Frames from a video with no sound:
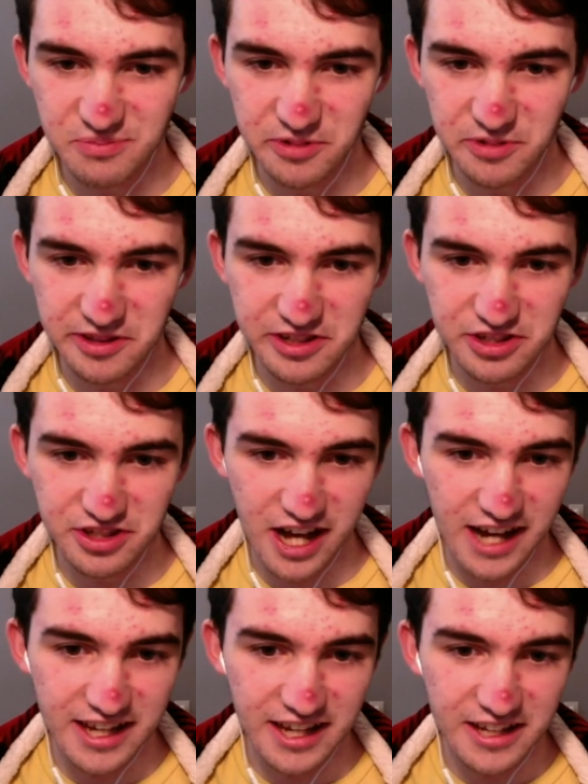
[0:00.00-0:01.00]
really
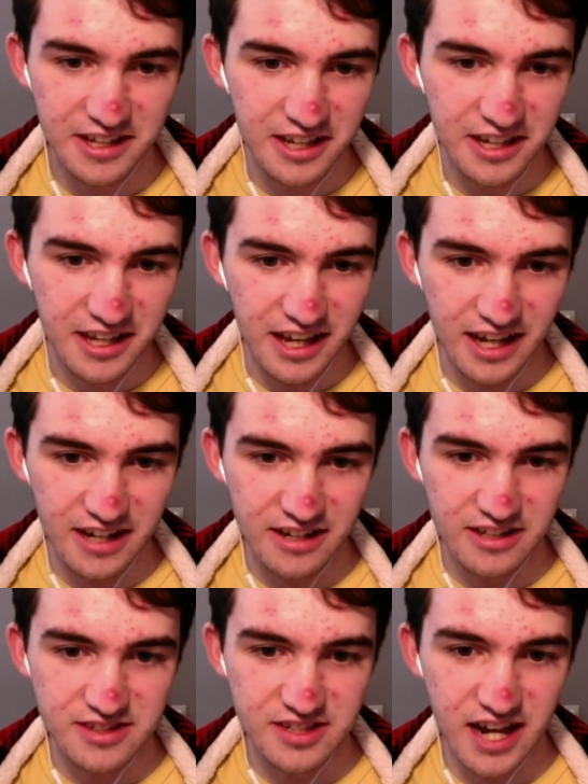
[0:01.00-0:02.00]
shocking, and
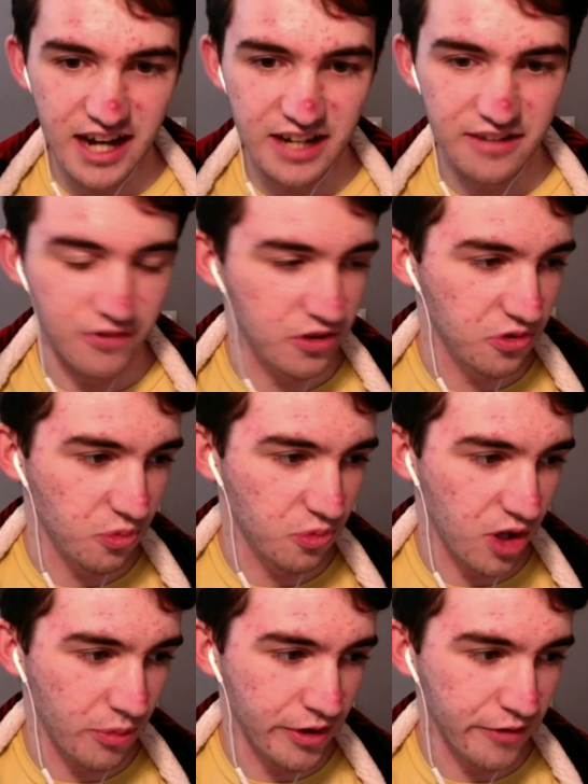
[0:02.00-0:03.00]
it's kind of
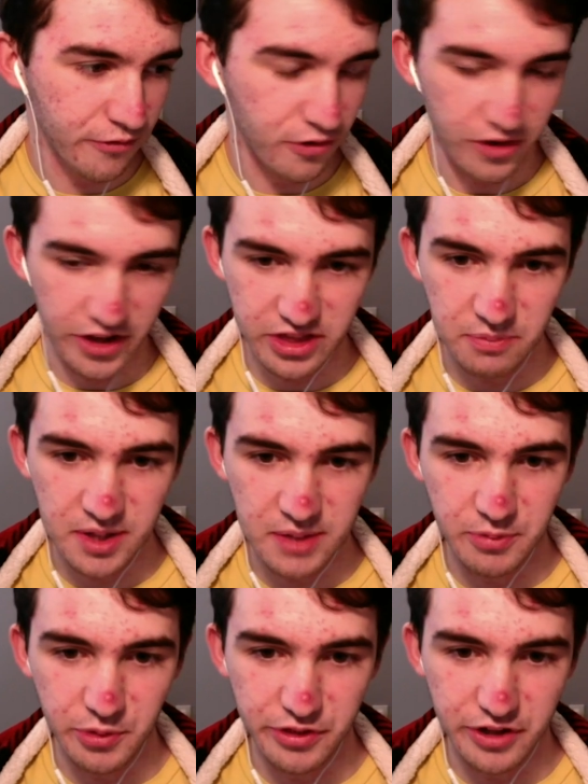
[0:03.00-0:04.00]
underwhelming for like the
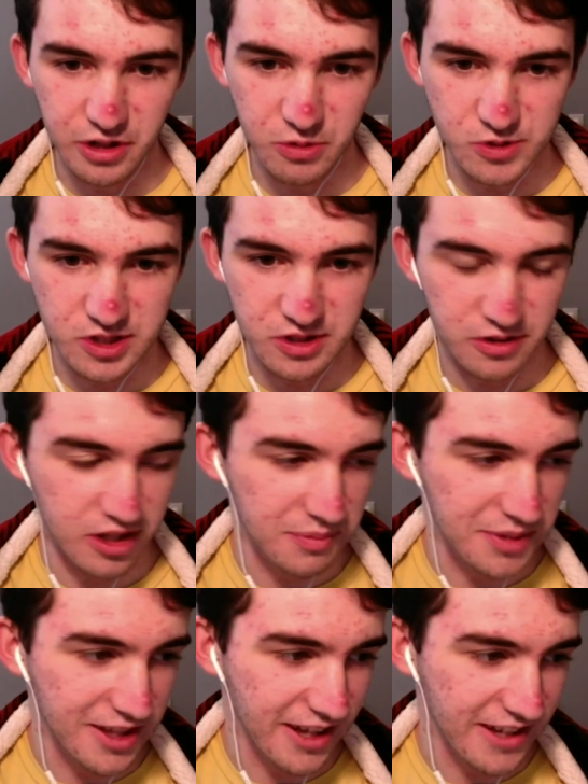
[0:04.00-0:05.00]
people who thought it was either gonna
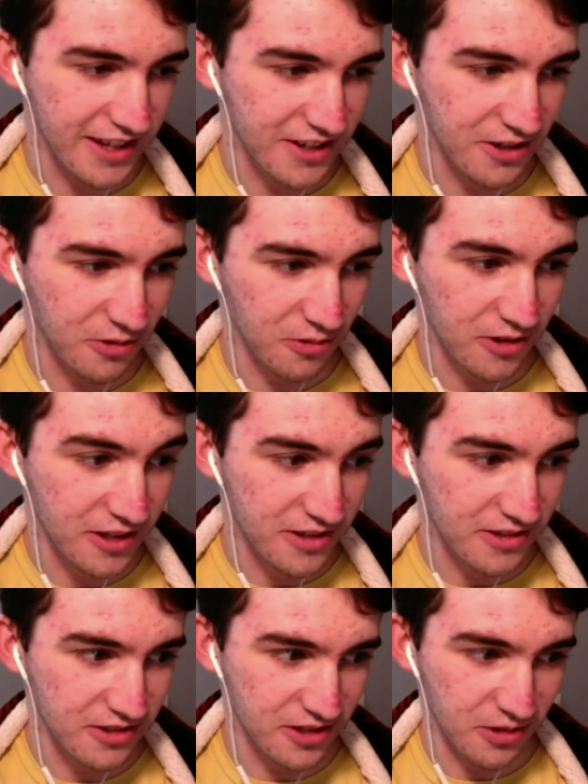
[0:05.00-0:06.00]
be like, oh,
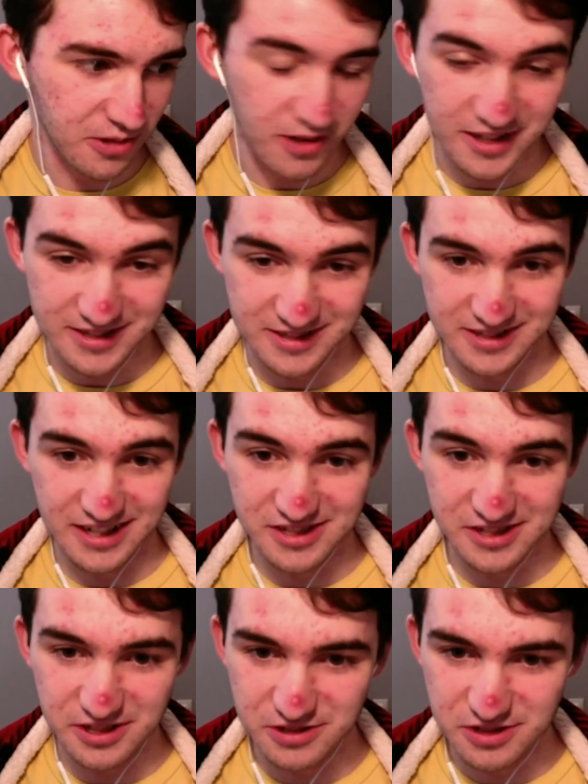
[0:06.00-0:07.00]

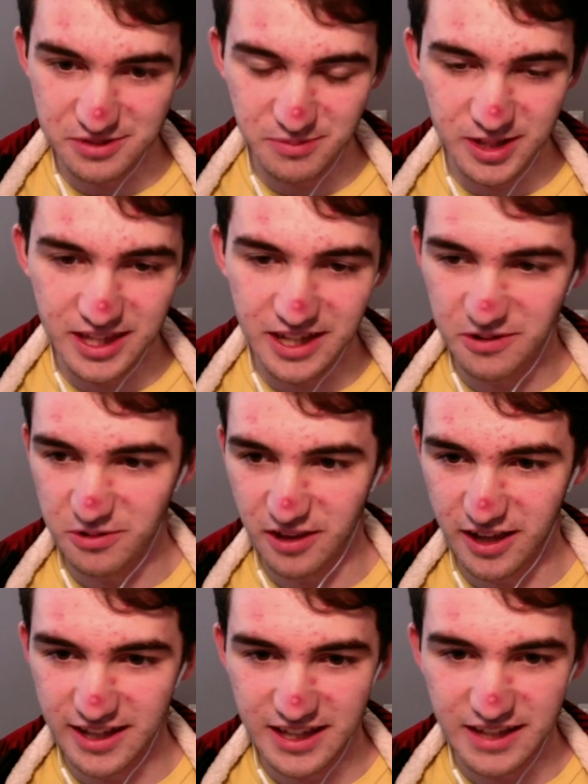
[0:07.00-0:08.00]
Dusty or something like that, or
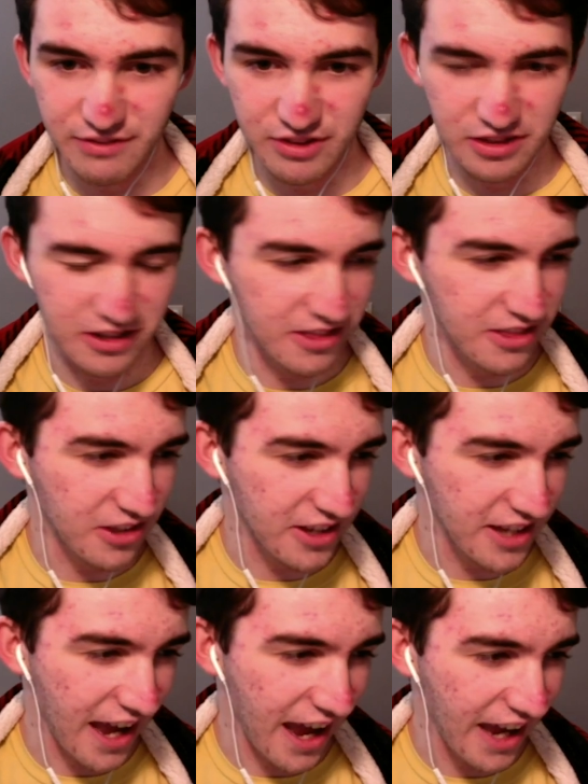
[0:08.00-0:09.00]
like even the
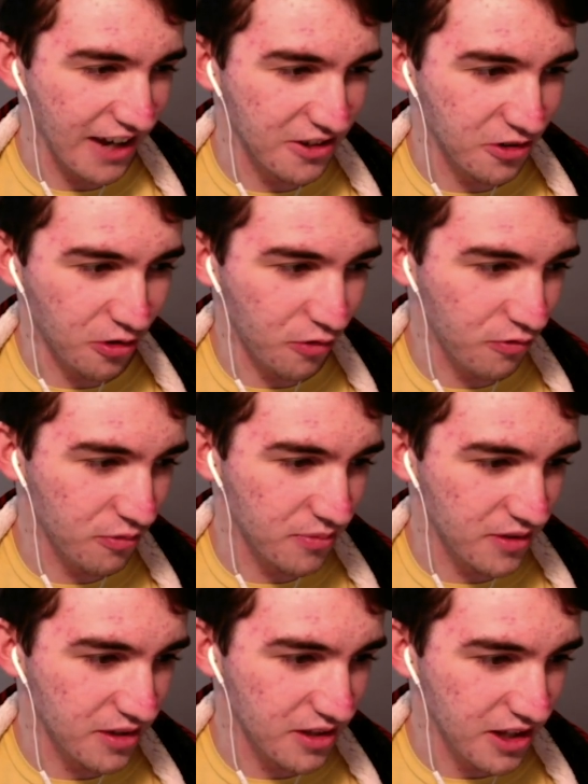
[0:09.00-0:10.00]
cat girl
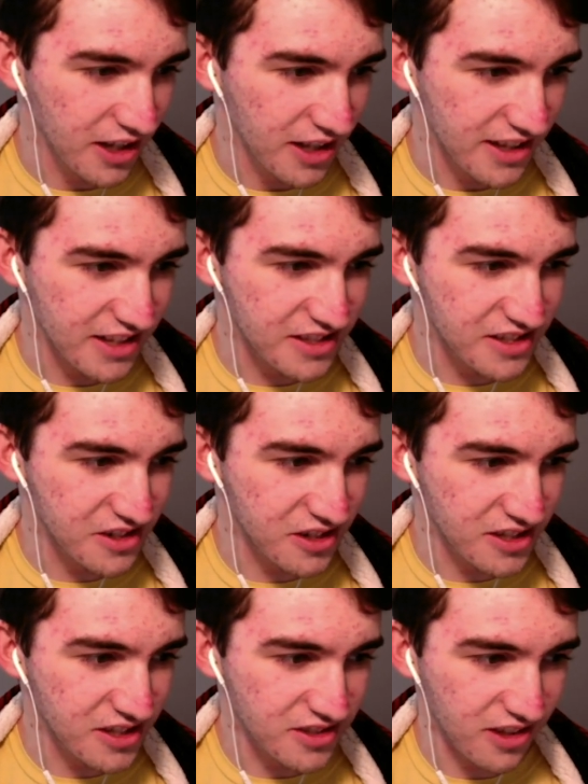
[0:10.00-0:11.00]
from that
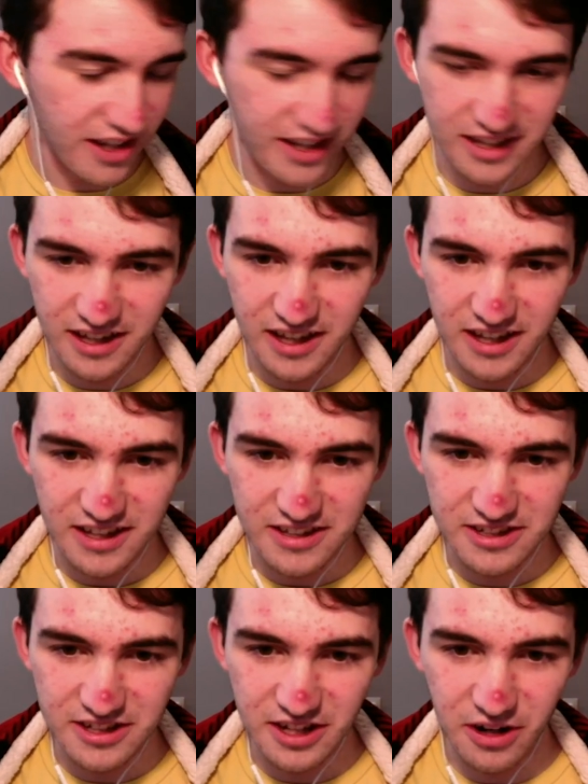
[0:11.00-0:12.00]
series, like,
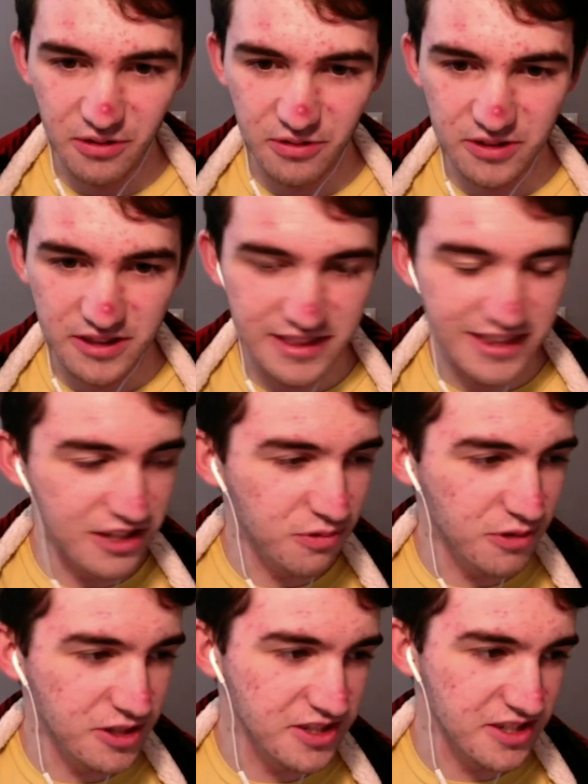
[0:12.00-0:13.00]
you know, the
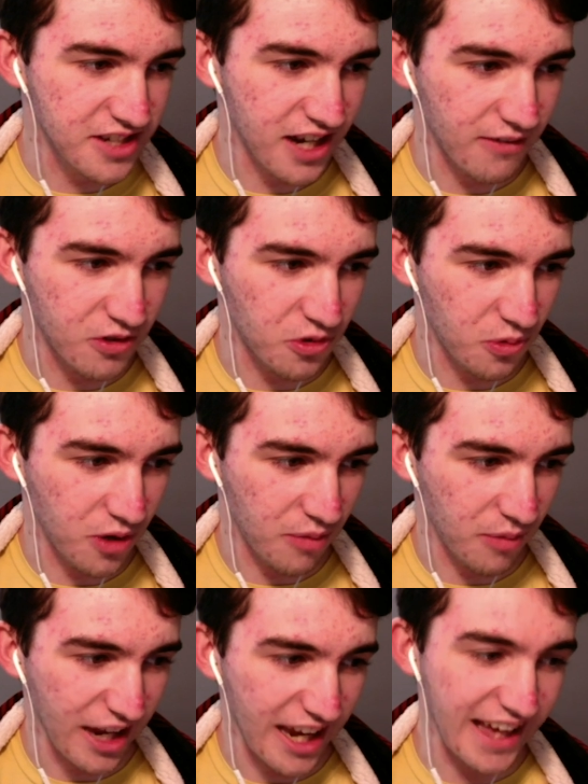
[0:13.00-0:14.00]
twist is kind of
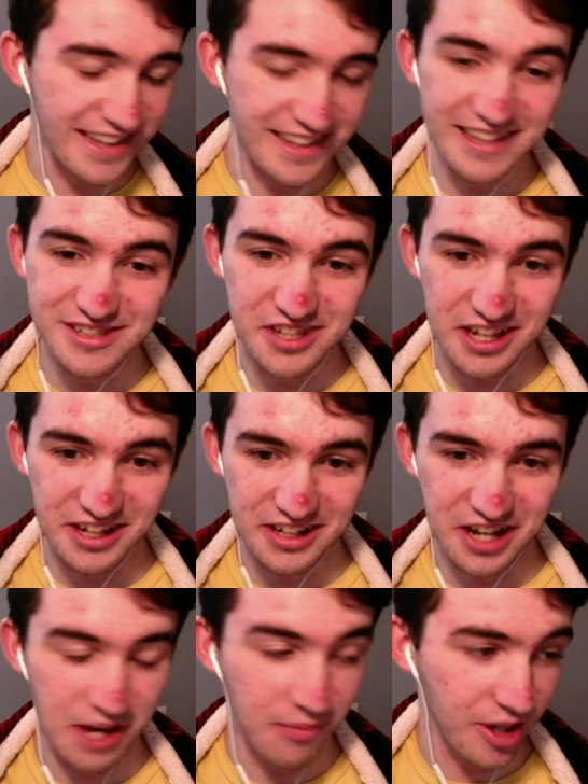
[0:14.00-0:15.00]
underwhelming, and I did see it
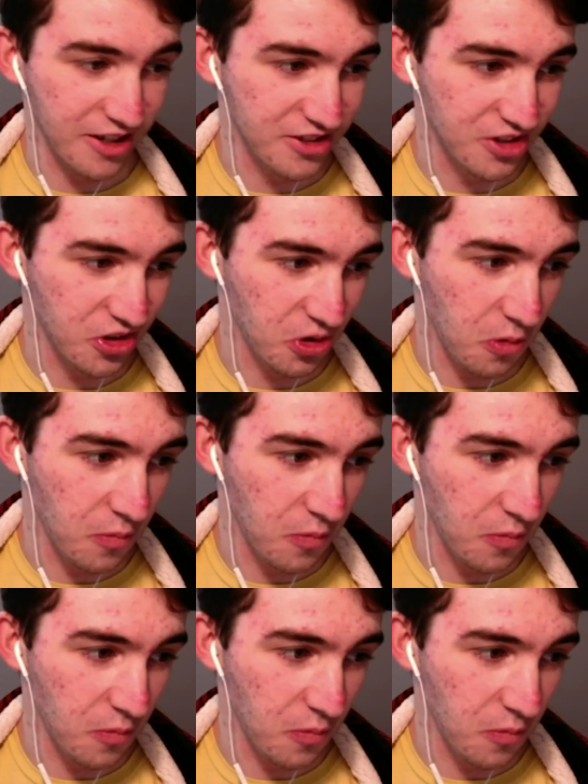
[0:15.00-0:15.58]
coming too,